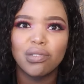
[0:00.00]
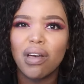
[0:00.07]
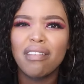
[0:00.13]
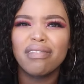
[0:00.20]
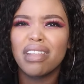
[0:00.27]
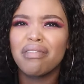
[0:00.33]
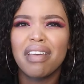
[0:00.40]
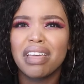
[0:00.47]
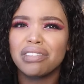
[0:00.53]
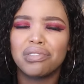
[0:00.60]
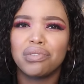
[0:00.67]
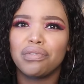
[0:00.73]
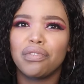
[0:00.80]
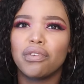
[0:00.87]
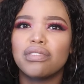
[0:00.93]
So I've never had
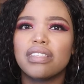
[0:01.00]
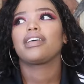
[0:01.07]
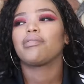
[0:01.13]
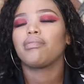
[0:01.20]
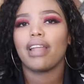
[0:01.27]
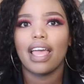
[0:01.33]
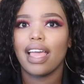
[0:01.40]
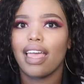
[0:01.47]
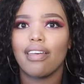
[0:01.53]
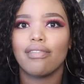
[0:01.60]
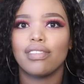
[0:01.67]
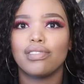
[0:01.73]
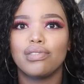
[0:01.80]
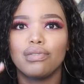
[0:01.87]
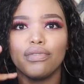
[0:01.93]
two phones. I don't like
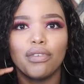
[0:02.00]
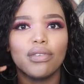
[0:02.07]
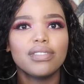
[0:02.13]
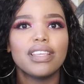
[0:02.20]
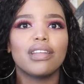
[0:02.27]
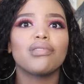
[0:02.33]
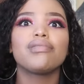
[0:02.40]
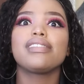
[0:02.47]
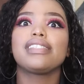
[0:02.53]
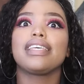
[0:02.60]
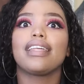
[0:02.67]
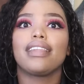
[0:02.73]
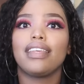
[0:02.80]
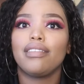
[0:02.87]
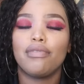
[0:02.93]
having two phones. I don't
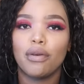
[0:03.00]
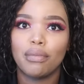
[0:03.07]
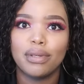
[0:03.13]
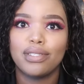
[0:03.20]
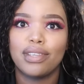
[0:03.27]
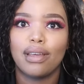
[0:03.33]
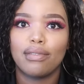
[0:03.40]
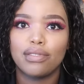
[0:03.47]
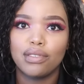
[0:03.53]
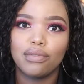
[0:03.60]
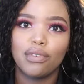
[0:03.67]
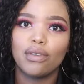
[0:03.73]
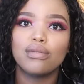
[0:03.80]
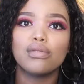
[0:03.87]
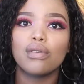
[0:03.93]
see a need for me to have two
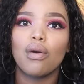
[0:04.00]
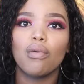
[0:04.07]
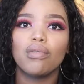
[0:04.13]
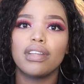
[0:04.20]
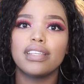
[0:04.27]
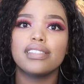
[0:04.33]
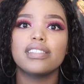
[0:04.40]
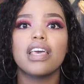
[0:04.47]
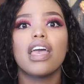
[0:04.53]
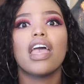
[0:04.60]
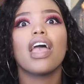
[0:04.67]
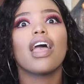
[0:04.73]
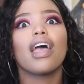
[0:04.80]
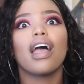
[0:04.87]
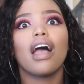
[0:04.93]
phones. So I always
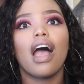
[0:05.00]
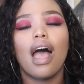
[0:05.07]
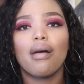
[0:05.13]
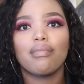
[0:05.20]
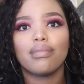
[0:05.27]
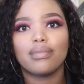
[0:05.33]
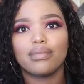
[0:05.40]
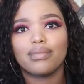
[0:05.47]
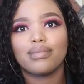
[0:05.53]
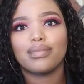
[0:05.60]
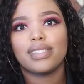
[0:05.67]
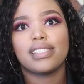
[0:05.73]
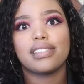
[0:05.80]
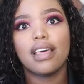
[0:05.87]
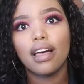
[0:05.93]

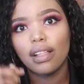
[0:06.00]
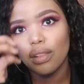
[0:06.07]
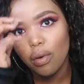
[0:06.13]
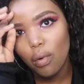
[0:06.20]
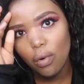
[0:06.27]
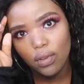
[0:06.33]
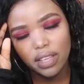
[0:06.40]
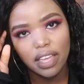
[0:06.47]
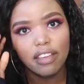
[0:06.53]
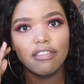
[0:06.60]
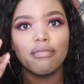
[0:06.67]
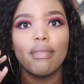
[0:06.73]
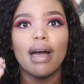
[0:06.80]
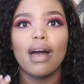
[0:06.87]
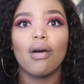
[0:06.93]
sell or give
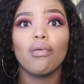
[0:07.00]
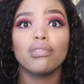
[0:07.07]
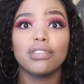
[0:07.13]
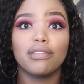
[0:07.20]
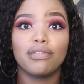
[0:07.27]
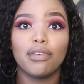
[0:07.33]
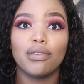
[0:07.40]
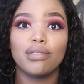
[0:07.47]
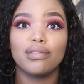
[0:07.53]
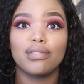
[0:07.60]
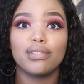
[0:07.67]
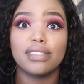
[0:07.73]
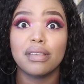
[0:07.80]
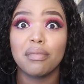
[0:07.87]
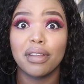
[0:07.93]
my older phone
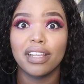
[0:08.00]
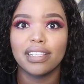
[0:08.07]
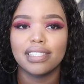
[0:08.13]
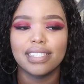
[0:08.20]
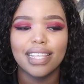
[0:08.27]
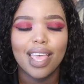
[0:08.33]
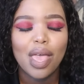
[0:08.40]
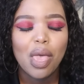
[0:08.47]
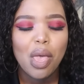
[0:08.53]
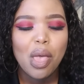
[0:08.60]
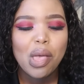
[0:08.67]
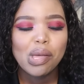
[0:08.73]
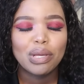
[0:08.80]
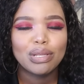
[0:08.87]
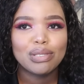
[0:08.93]
to someone else.
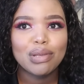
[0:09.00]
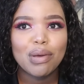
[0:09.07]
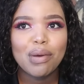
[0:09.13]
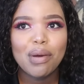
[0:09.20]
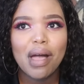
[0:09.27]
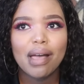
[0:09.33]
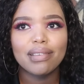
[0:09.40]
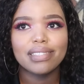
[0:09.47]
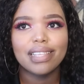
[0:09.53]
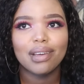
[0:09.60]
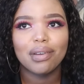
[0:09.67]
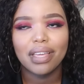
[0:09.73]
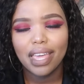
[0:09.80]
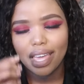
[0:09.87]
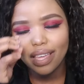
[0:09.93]
So I was like,
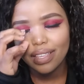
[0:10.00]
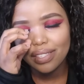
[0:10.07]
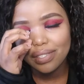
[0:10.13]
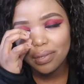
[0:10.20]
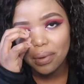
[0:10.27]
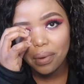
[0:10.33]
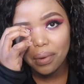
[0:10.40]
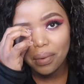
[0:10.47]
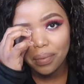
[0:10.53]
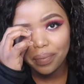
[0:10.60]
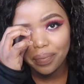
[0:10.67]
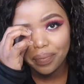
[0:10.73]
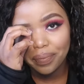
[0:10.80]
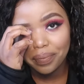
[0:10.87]
okay, so